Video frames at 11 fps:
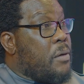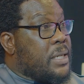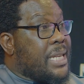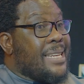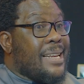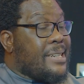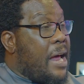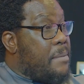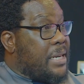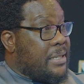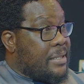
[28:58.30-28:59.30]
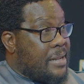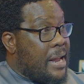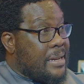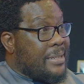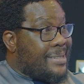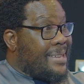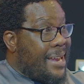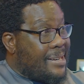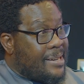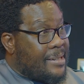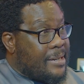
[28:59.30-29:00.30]
this case. The damage is done. It's
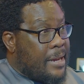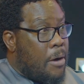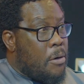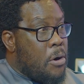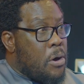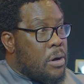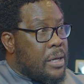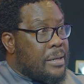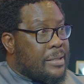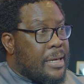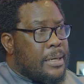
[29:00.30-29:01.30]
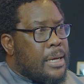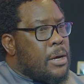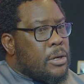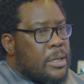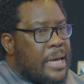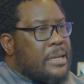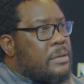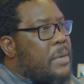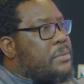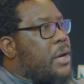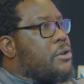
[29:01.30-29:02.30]
dented now. You understand? Then it
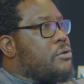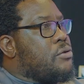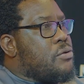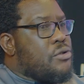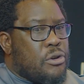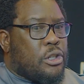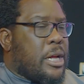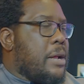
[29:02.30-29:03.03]
must be a new neutral